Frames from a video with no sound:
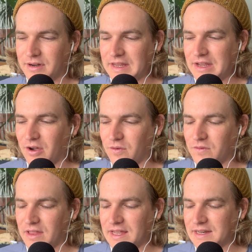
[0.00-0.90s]

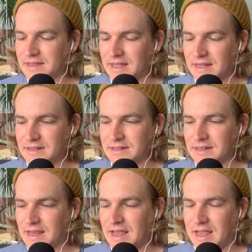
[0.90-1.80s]
eco-related things,
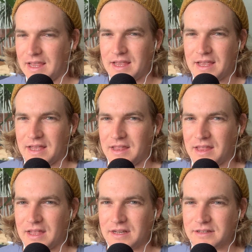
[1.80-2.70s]
and
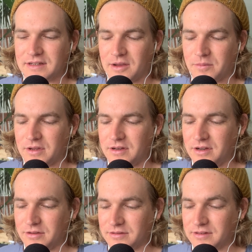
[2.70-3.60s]
then some good
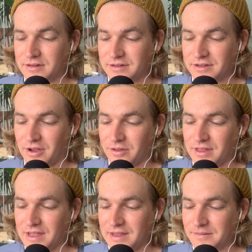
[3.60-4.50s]
news. So
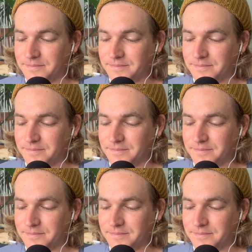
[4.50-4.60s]
the